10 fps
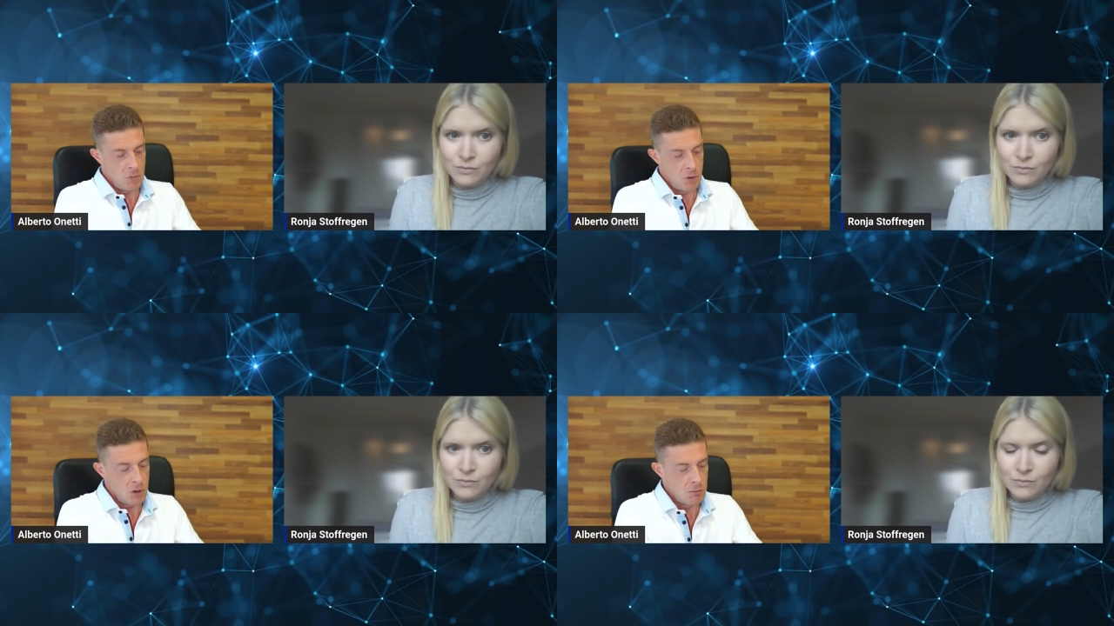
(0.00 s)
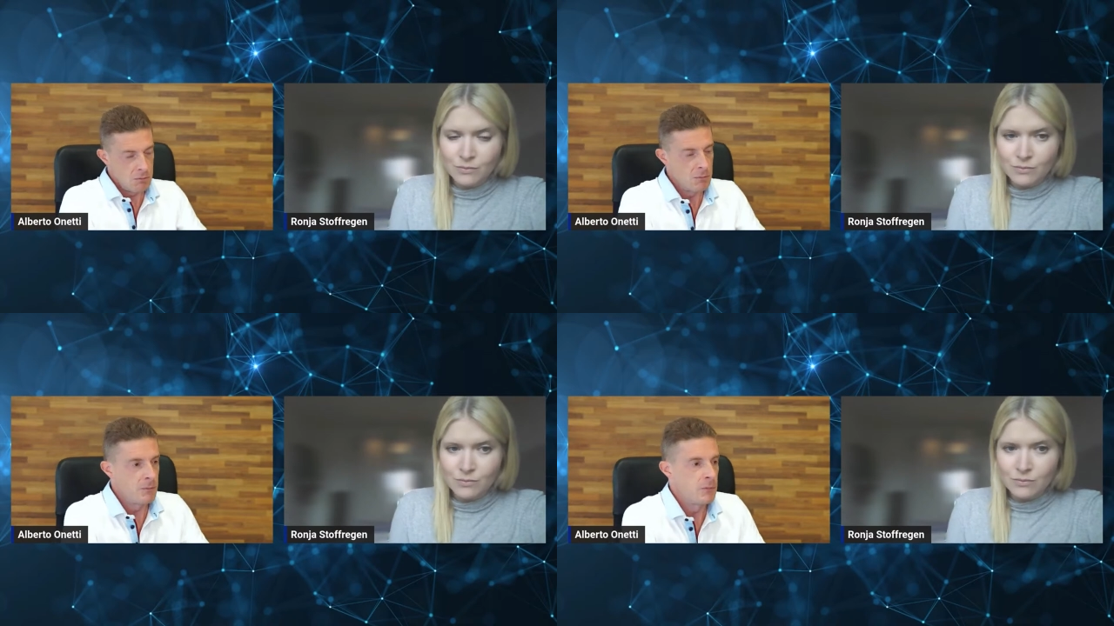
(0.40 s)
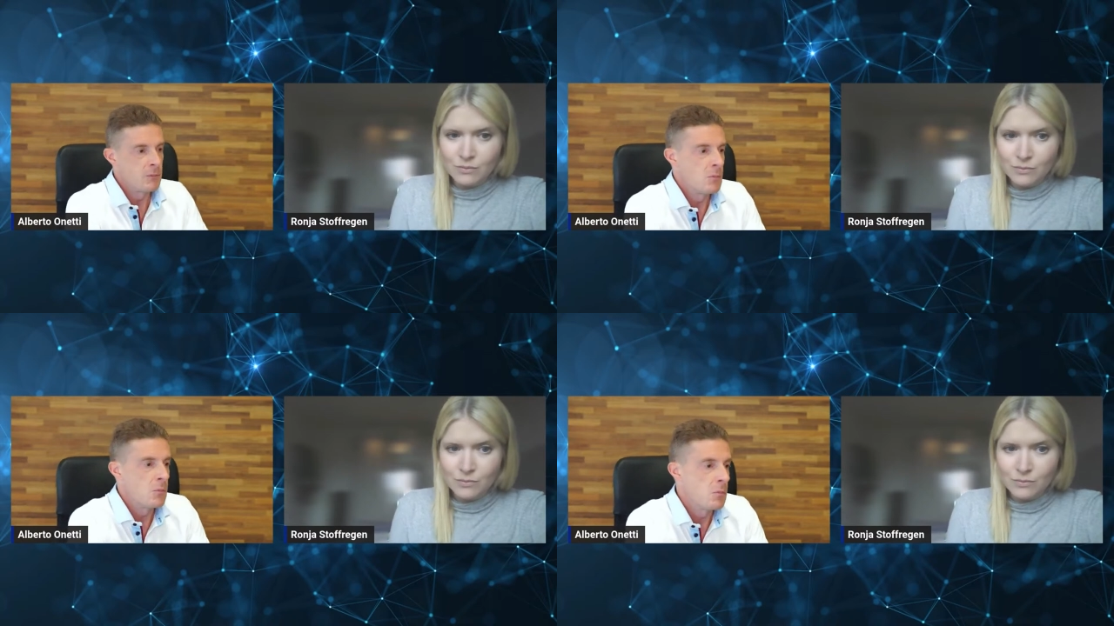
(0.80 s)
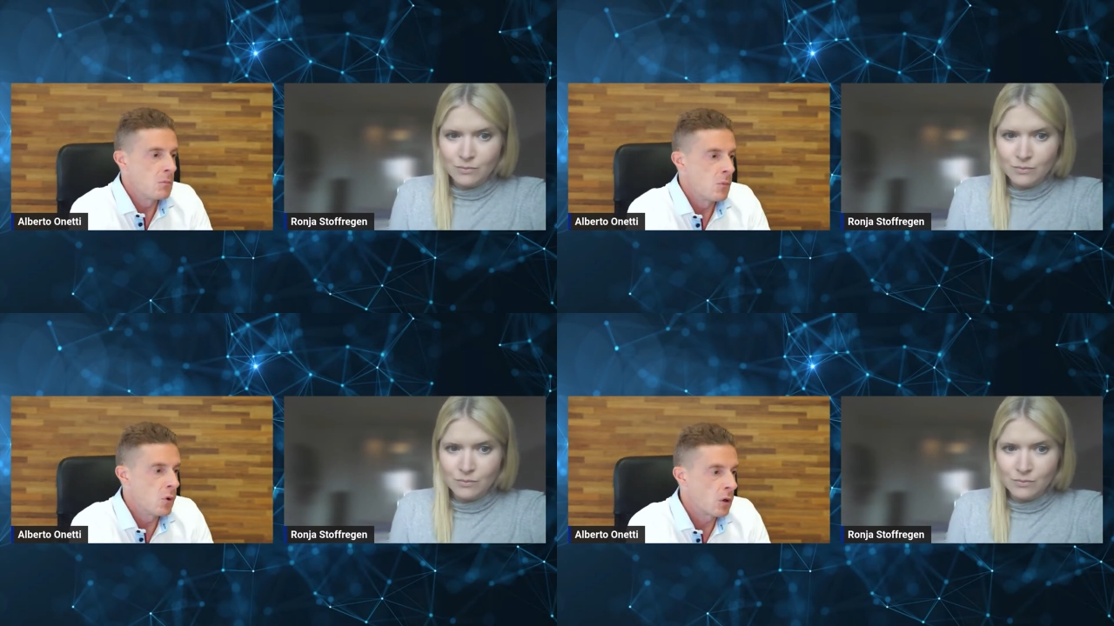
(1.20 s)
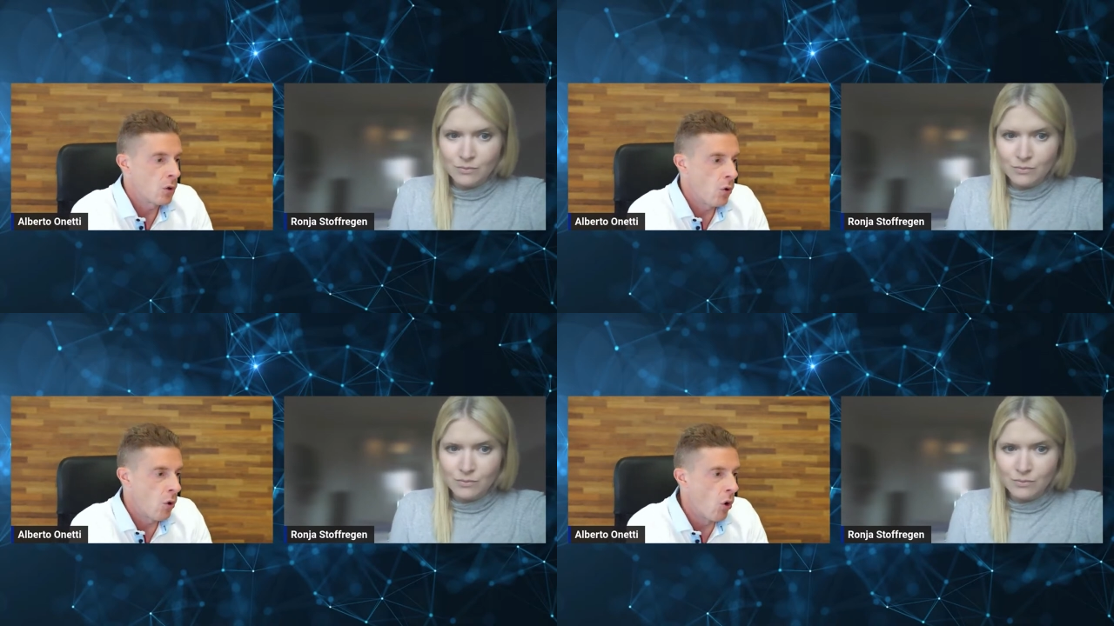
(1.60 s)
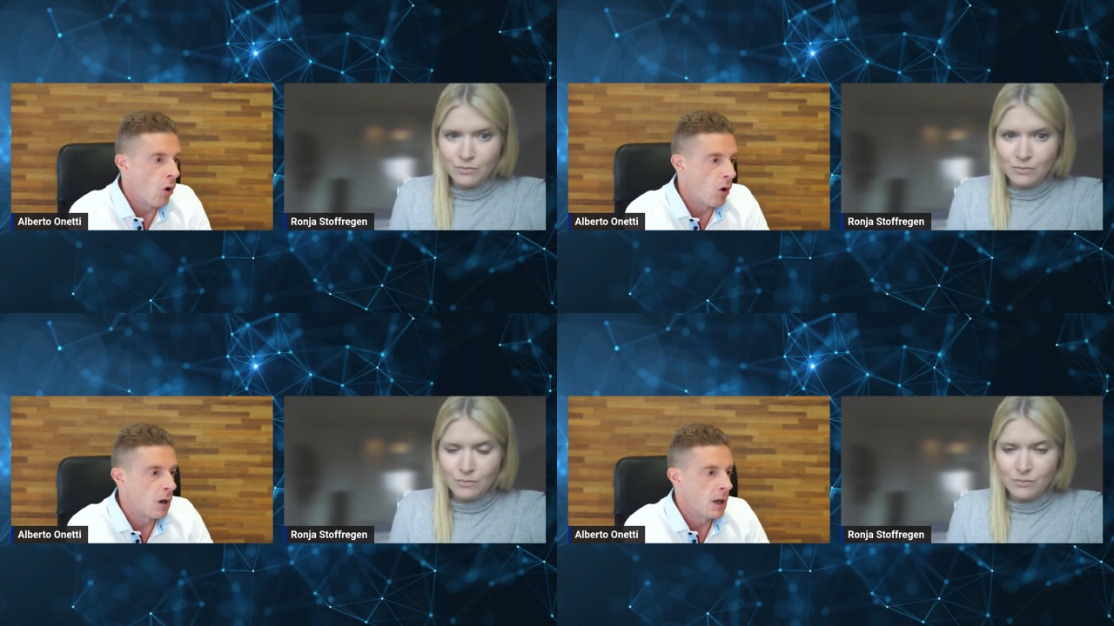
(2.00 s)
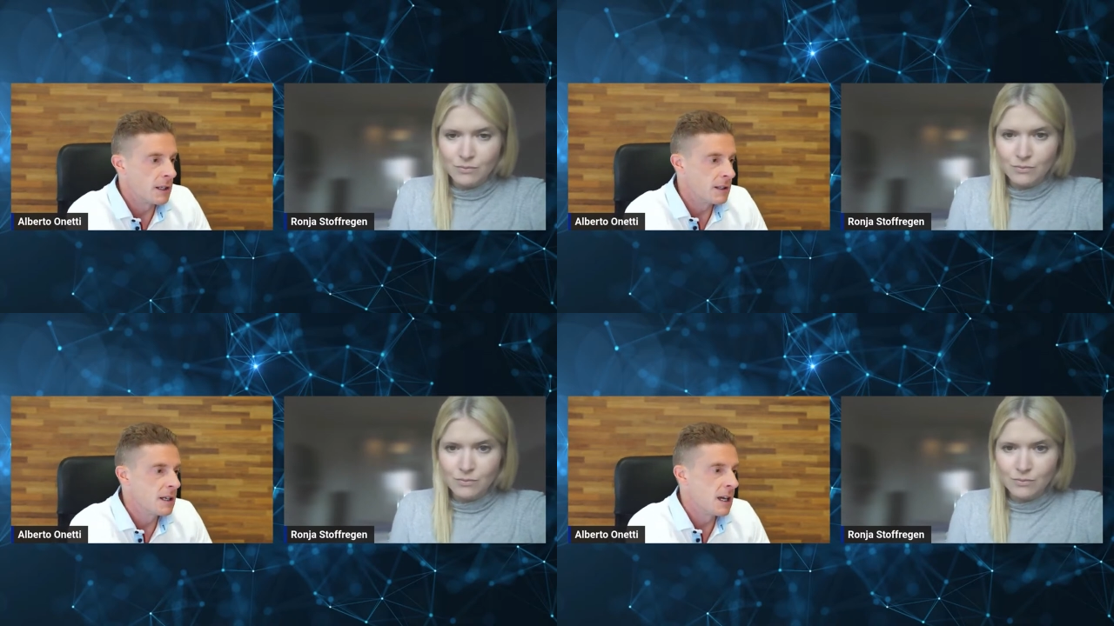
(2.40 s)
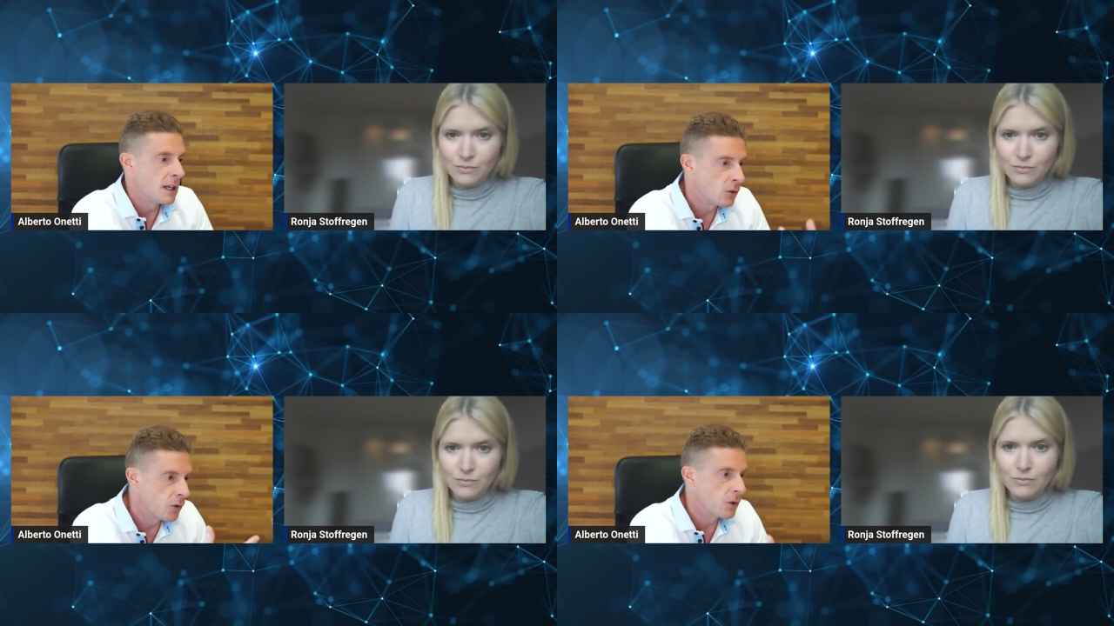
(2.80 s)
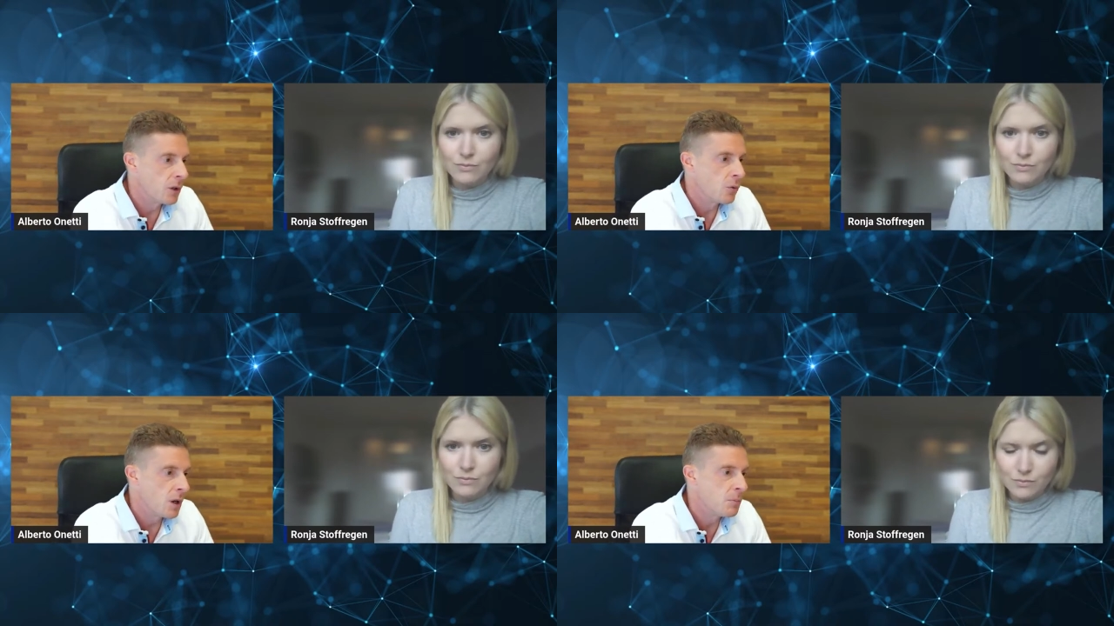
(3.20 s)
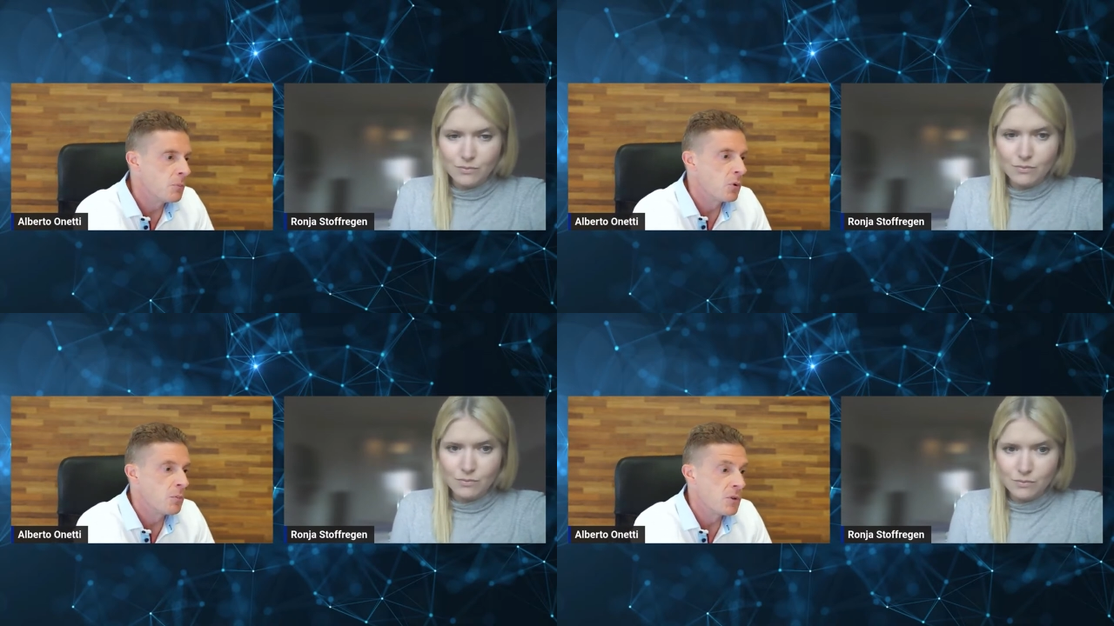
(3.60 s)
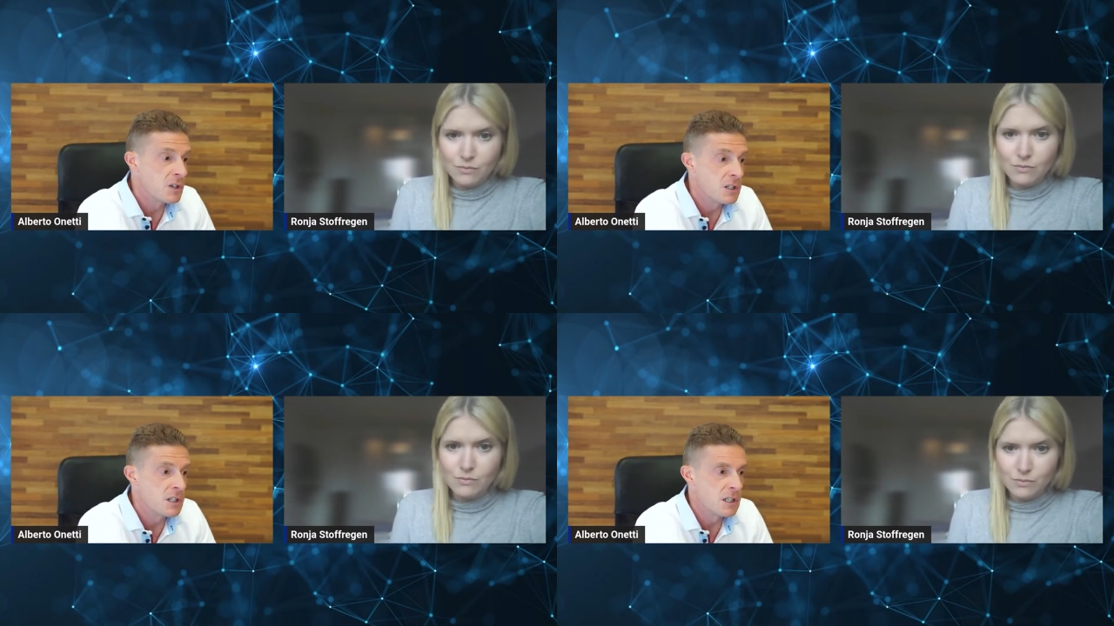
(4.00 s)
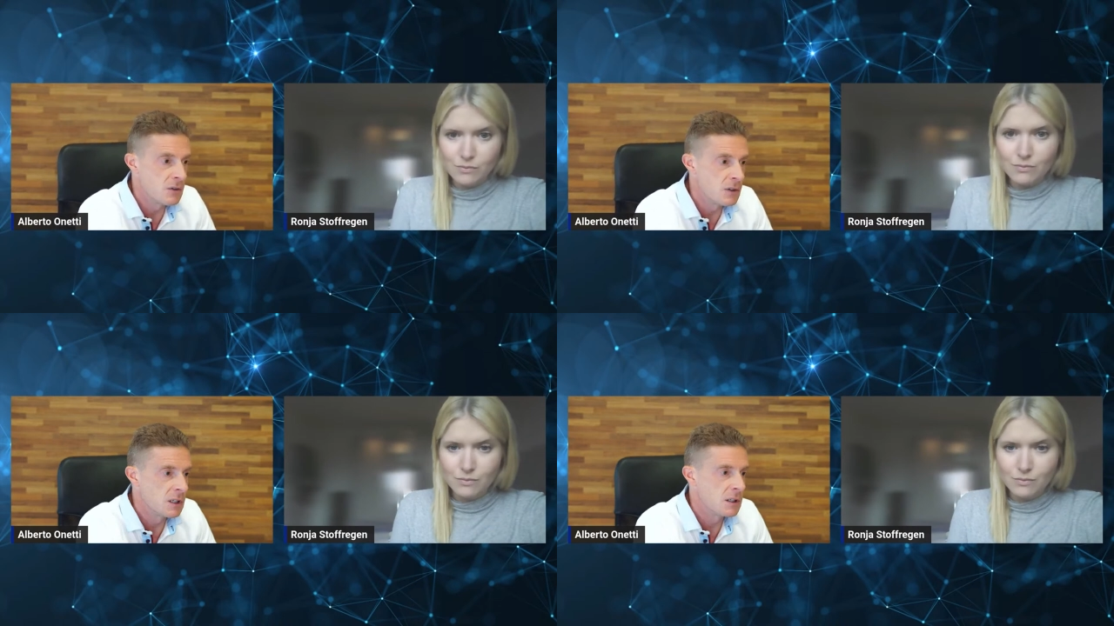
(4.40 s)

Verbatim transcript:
Speaker 1: more, more core at the end, also the way people perceive